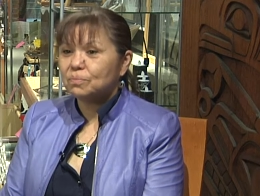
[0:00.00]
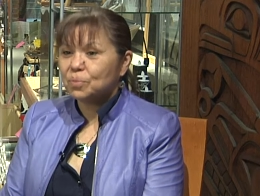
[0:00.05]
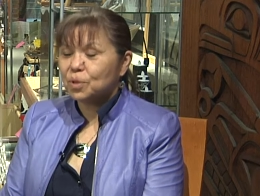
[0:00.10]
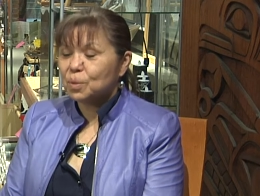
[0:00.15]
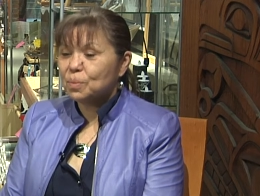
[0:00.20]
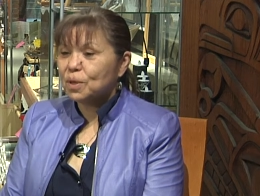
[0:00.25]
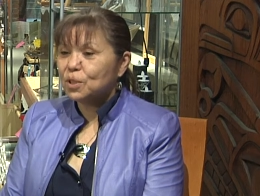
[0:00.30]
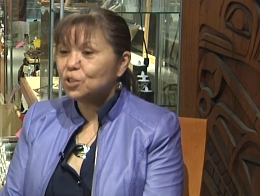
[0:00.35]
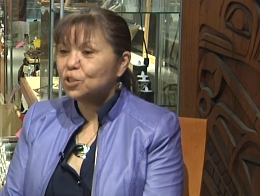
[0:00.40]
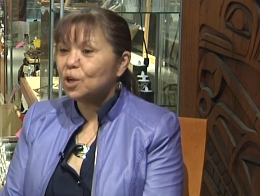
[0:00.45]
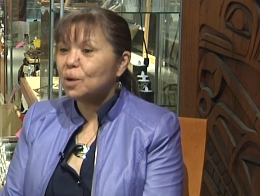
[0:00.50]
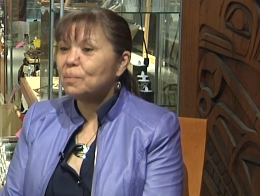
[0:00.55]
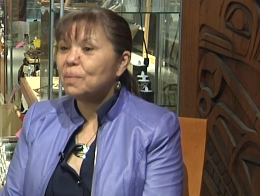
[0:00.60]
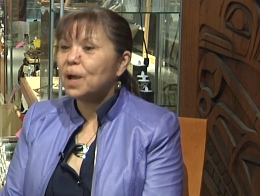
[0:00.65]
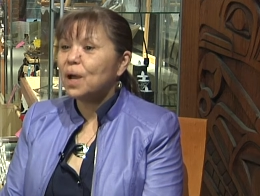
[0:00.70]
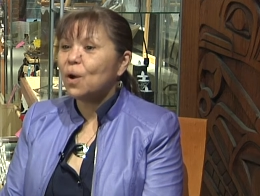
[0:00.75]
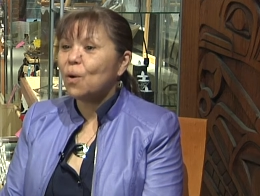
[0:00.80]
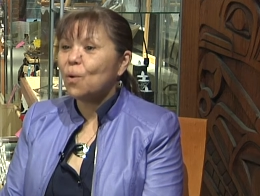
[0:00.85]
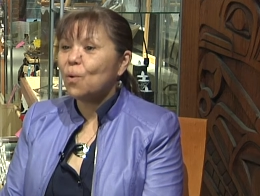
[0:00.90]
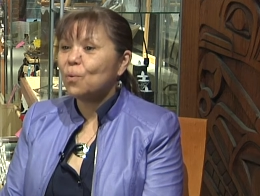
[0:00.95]
pretty much on
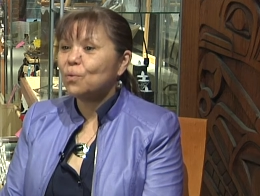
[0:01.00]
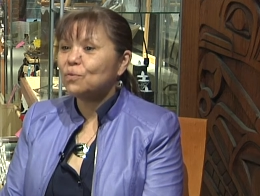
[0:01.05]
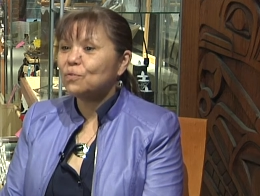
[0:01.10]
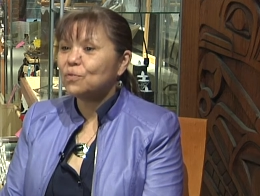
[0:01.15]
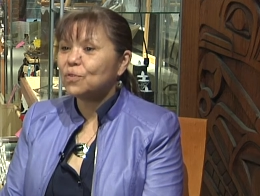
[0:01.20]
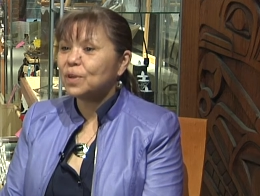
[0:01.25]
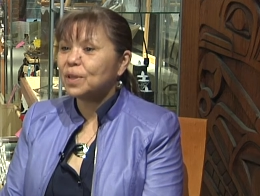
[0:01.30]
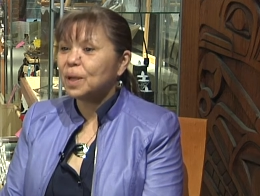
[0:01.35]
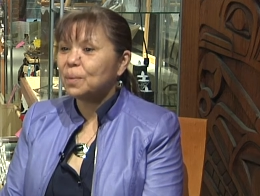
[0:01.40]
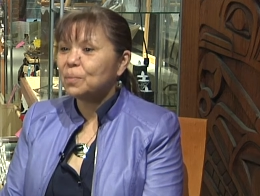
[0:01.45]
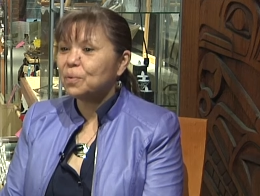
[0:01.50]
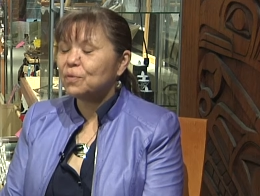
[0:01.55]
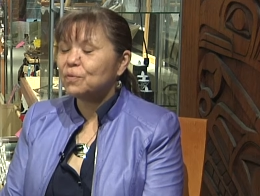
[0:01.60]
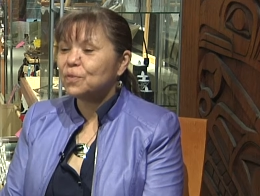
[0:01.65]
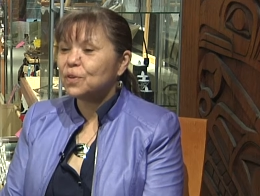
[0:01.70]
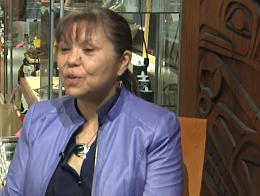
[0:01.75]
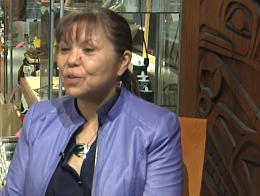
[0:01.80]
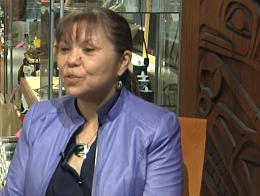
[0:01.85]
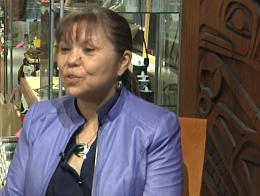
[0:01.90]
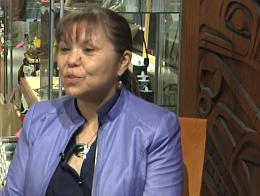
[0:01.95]
my own for a number
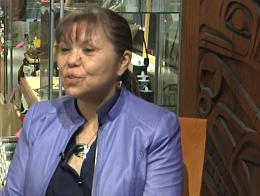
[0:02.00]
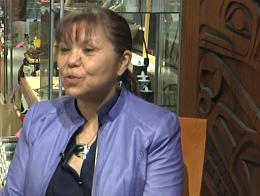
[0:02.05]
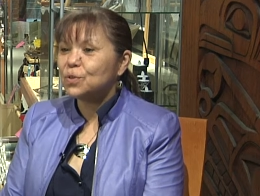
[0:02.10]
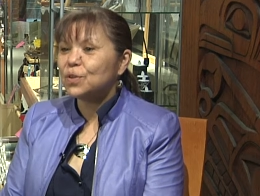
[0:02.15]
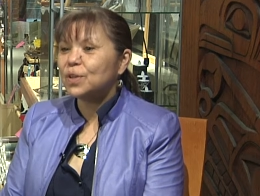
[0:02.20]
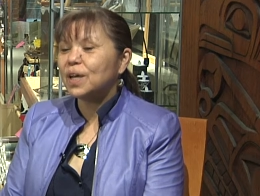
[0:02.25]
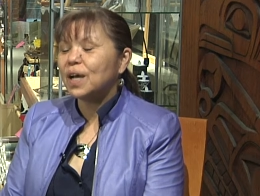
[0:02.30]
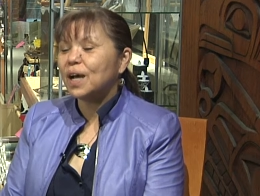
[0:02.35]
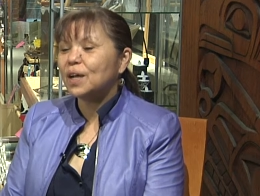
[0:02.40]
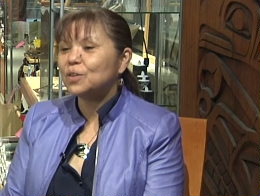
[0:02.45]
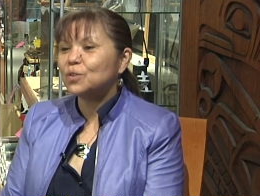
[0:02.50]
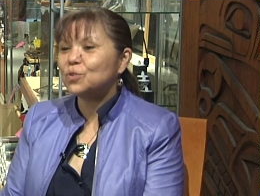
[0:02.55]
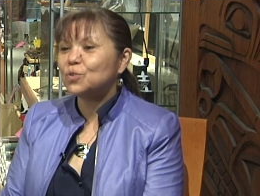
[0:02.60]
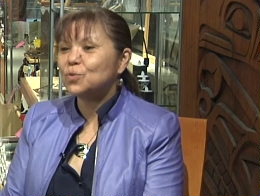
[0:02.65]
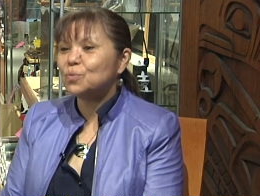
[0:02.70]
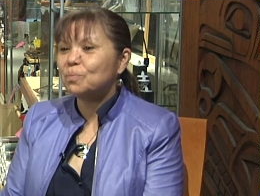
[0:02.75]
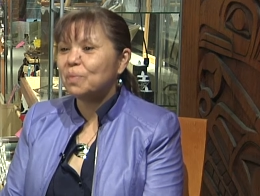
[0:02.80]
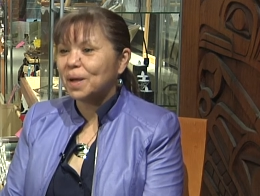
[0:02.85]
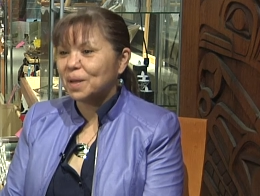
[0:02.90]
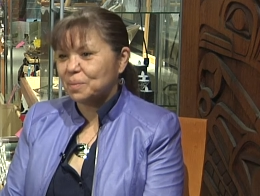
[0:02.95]
of years, learning how to
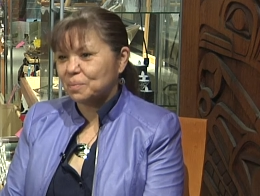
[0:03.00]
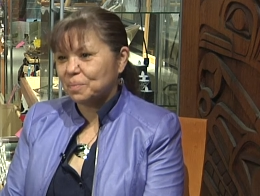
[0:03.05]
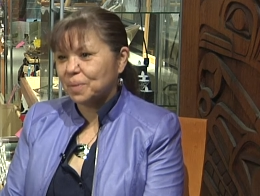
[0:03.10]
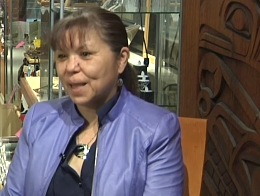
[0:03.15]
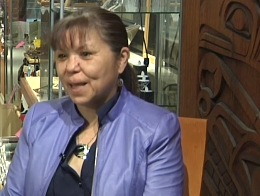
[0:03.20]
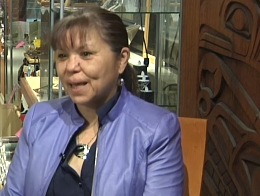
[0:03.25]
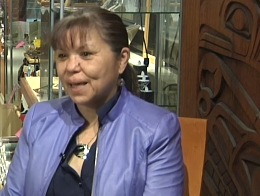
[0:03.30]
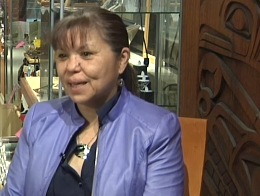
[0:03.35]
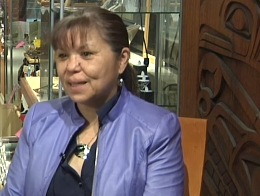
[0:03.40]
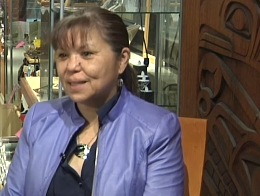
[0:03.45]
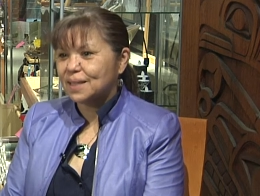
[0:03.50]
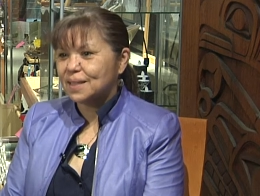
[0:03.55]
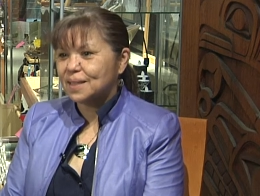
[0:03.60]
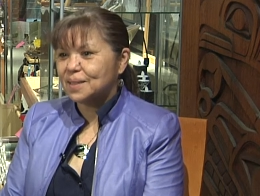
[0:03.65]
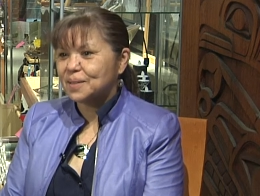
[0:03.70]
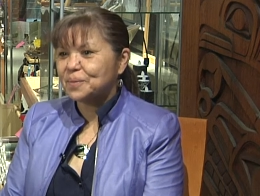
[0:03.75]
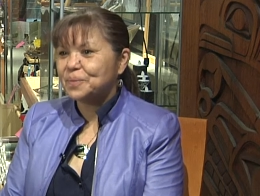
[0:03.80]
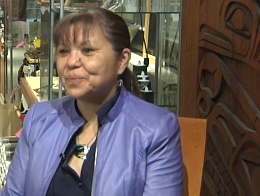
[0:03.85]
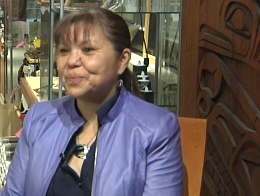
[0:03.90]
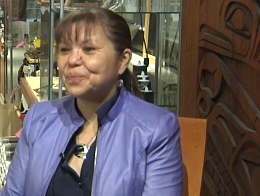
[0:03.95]
do button
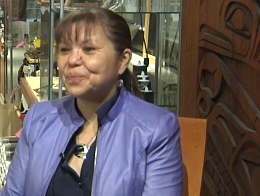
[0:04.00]
blankets.